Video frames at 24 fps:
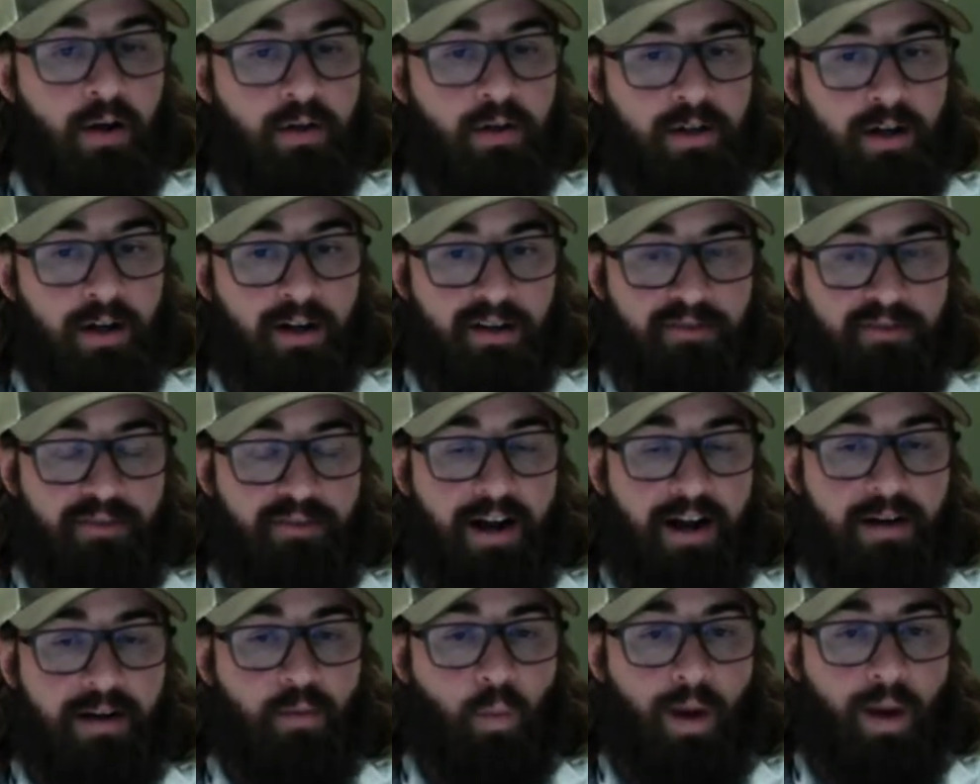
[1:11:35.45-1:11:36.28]
You're going to
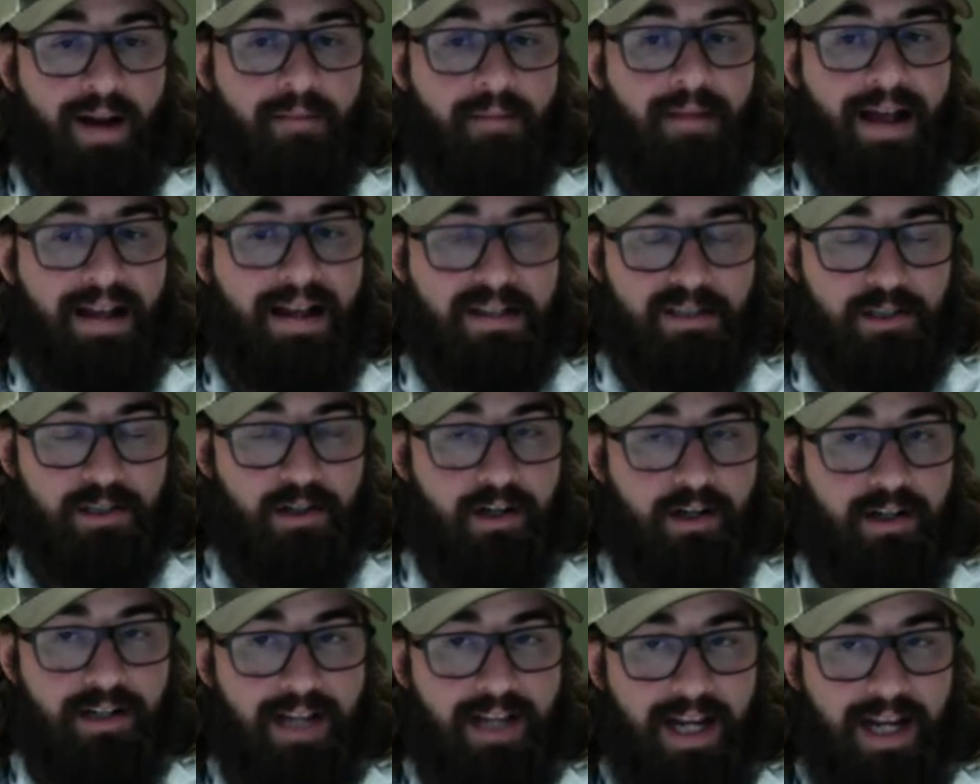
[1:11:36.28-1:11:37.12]
find white bass
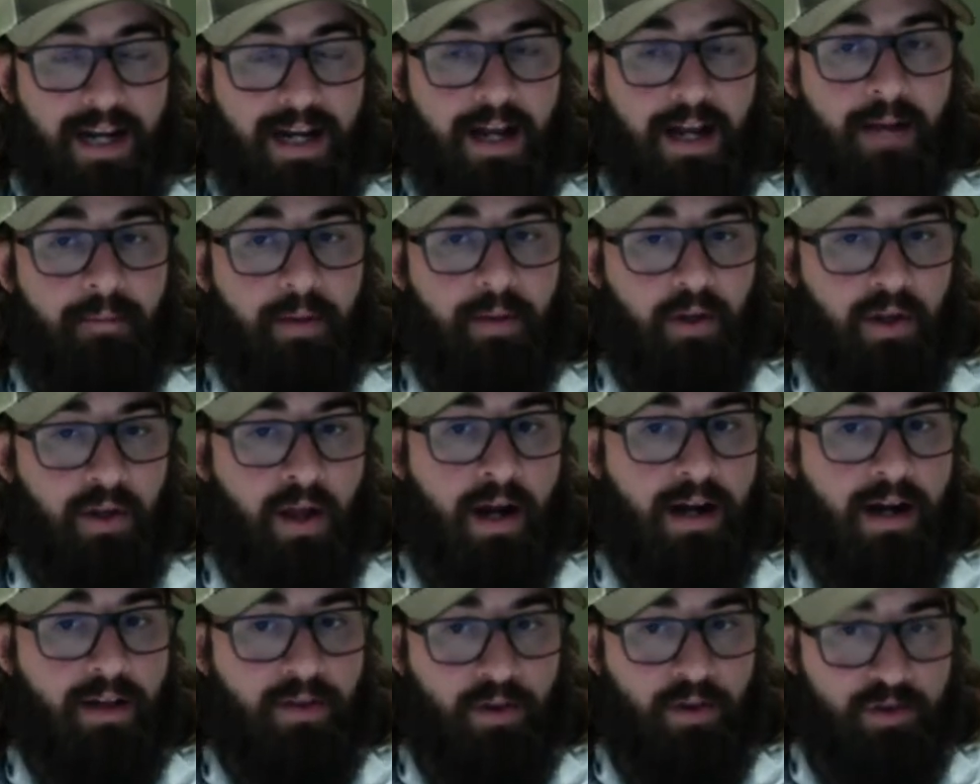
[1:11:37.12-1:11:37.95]
looking to hit up a
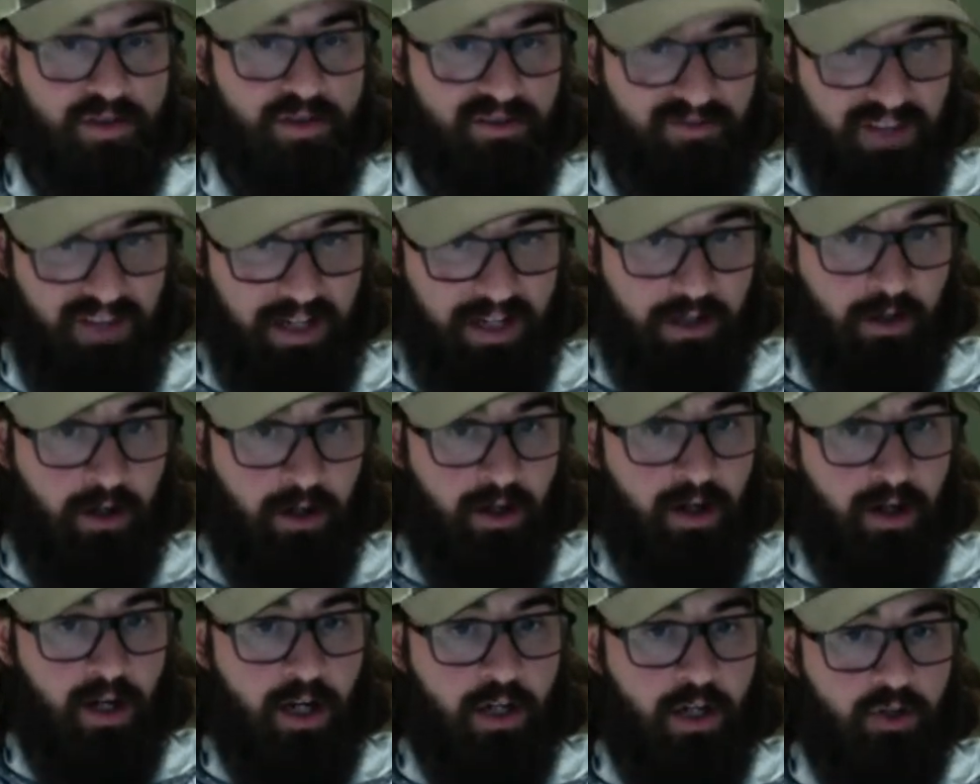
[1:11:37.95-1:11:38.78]
lot of those feeder
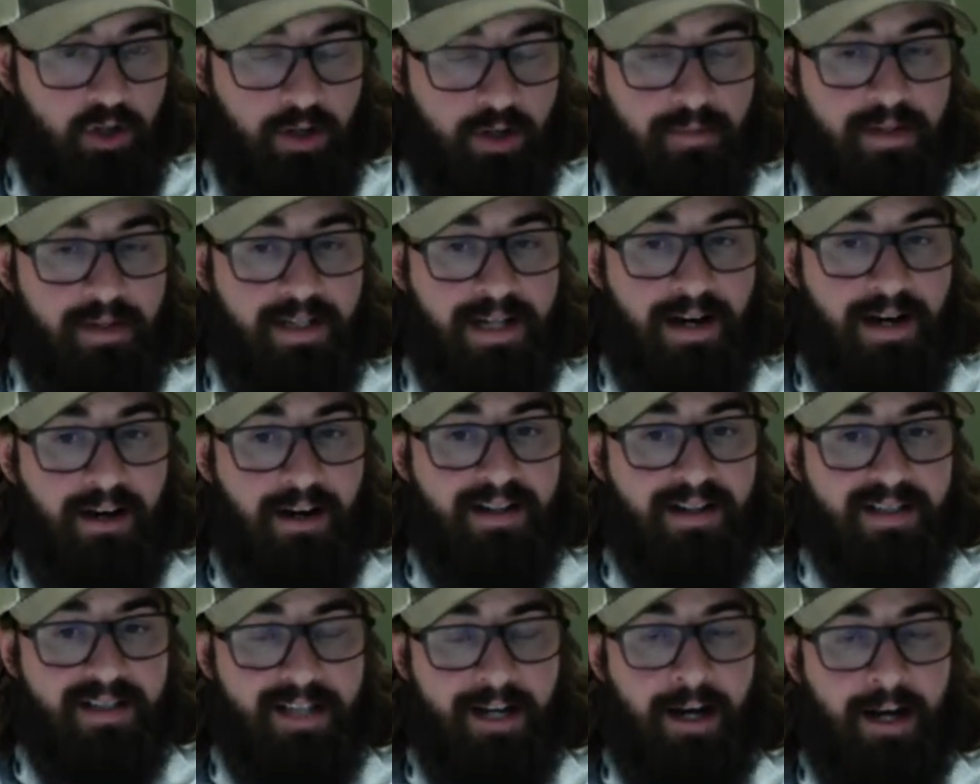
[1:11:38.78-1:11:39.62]

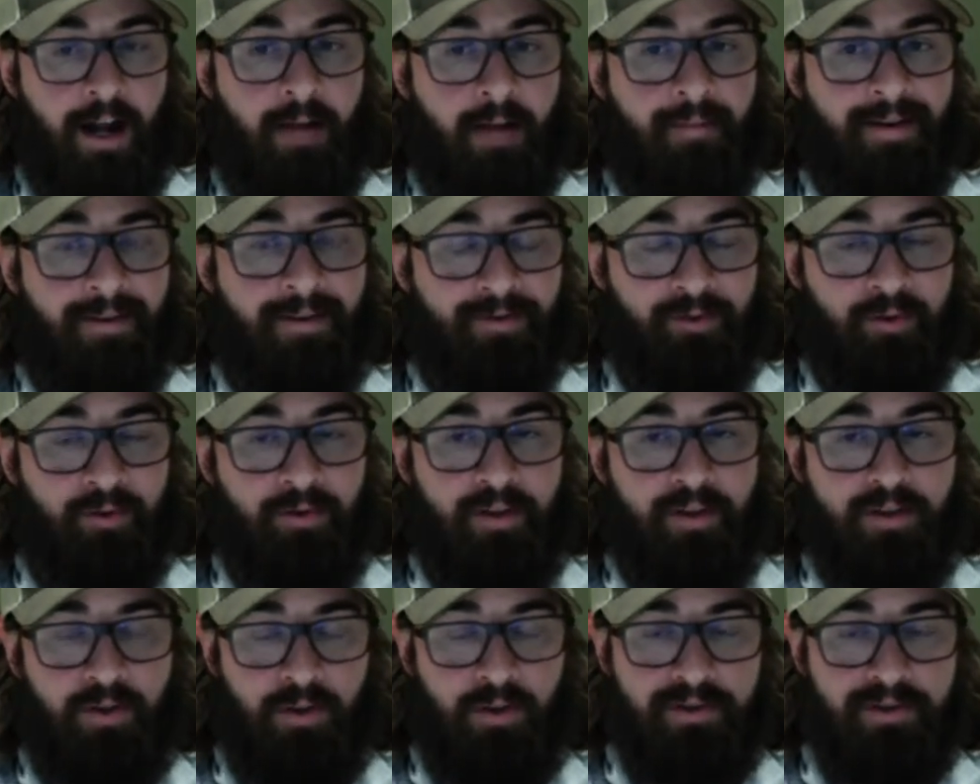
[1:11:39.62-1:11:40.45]
tributaries that come in through
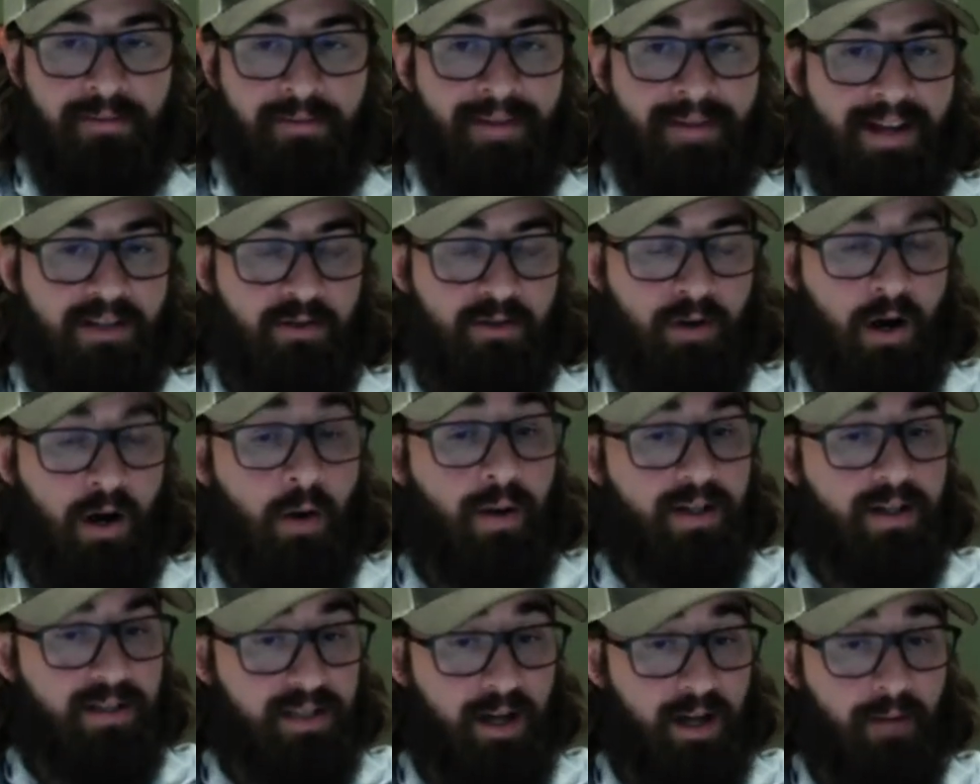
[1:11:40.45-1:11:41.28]
the Tulsa Metro
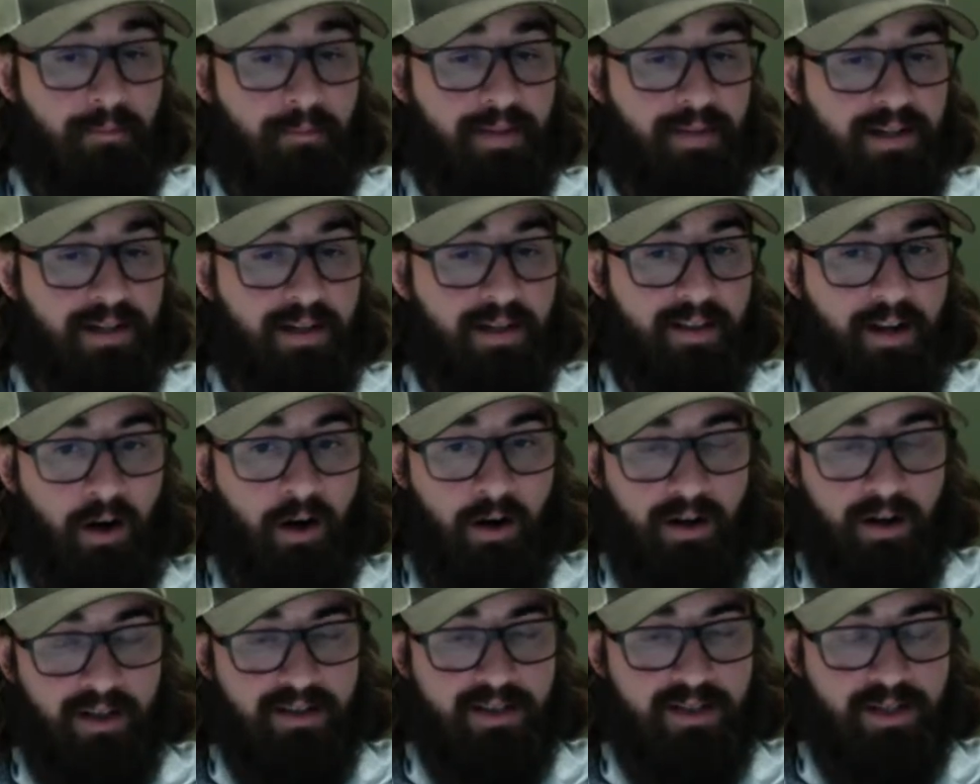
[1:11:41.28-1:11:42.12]
and dump into the
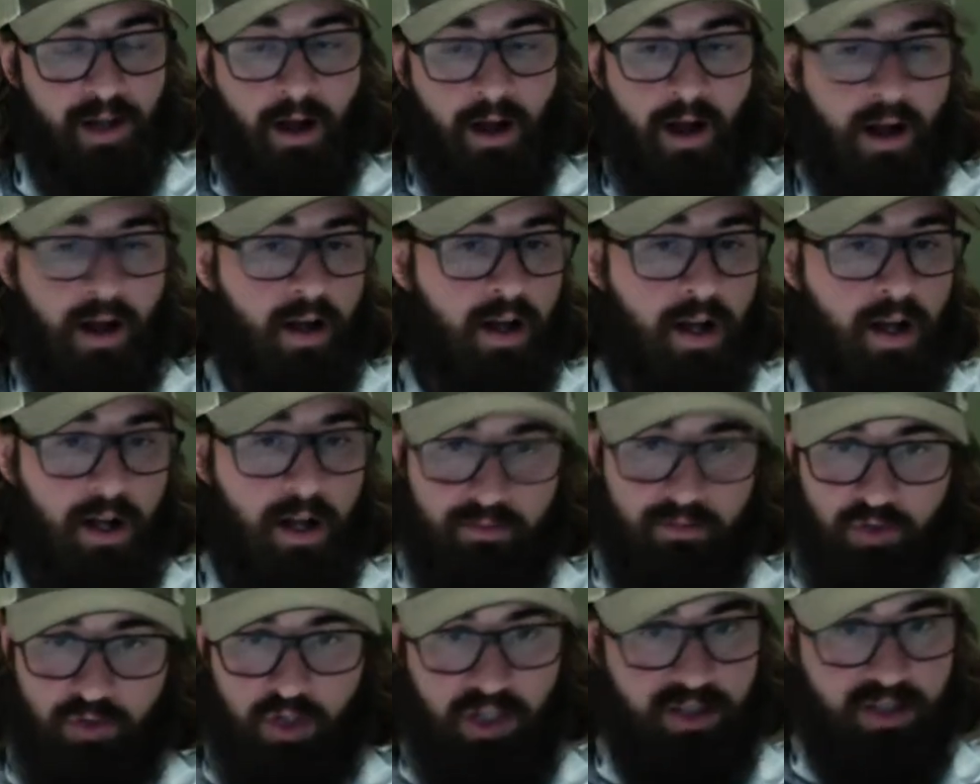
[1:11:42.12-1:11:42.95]
Arkansas
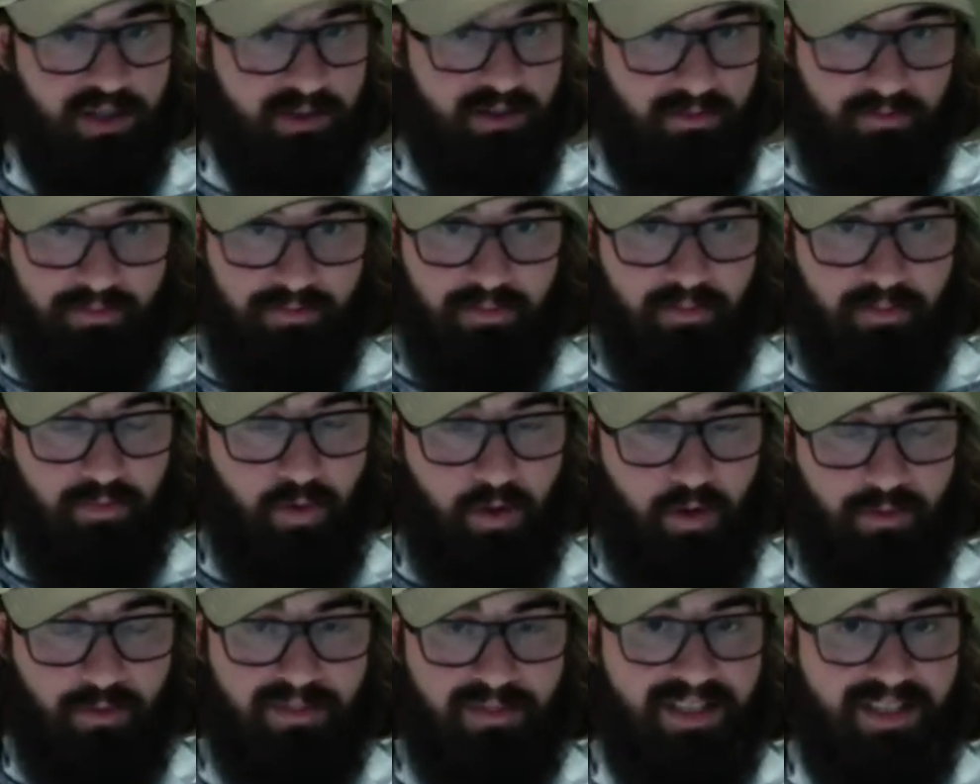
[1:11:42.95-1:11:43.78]
just
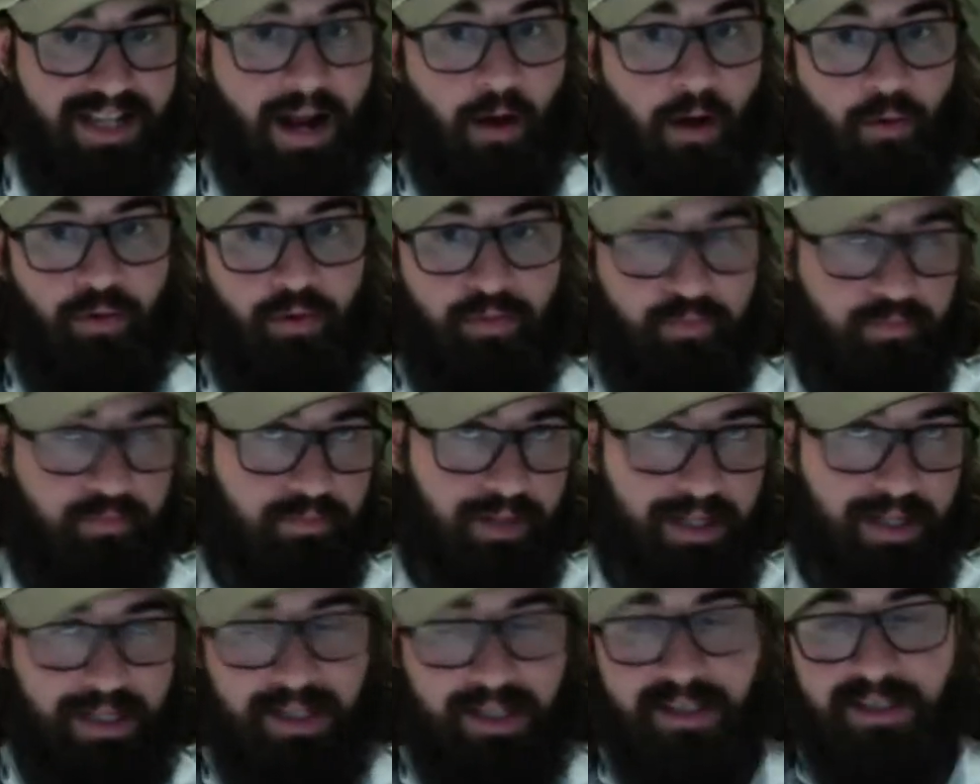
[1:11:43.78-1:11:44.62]

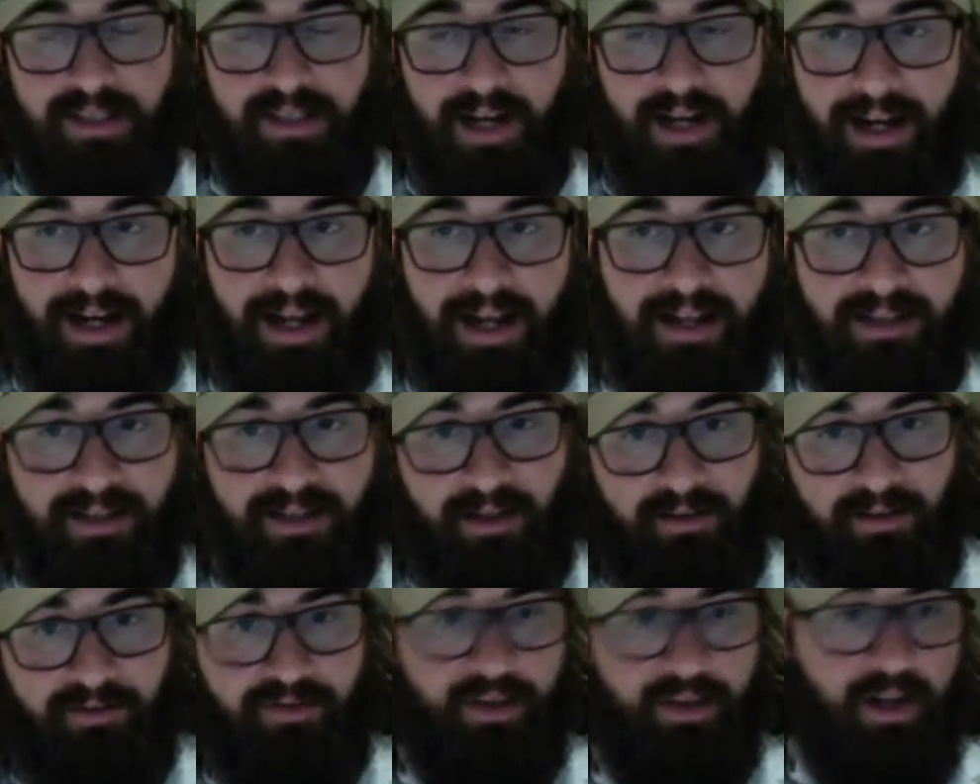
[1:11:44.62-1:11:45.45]
southeast, I guess,
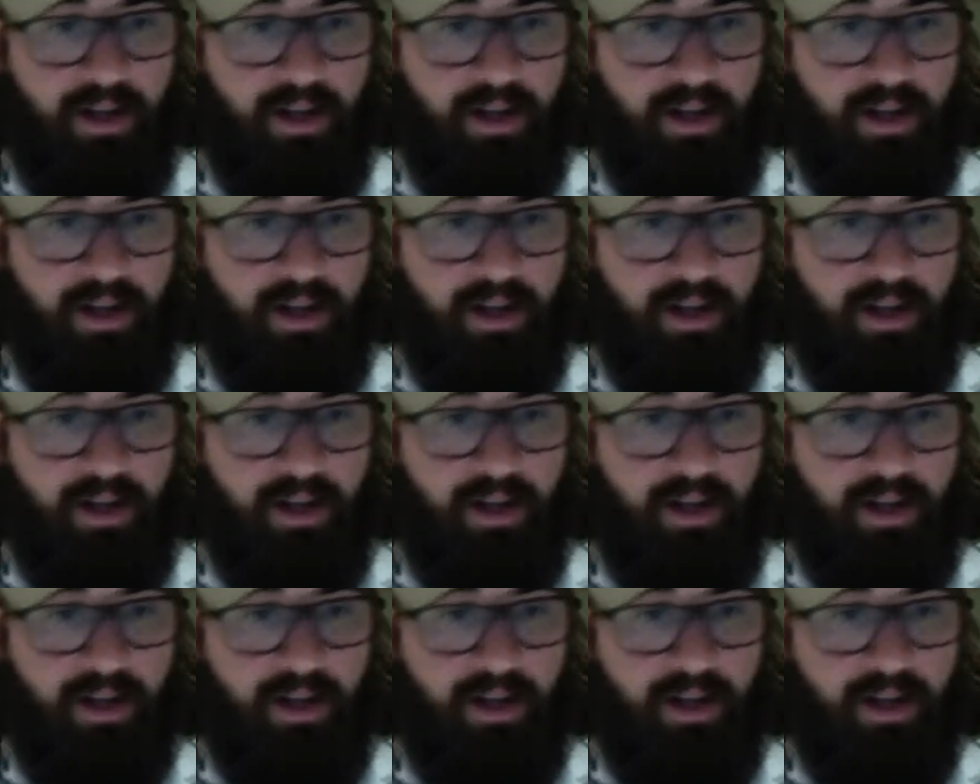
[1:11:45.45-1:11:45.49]
of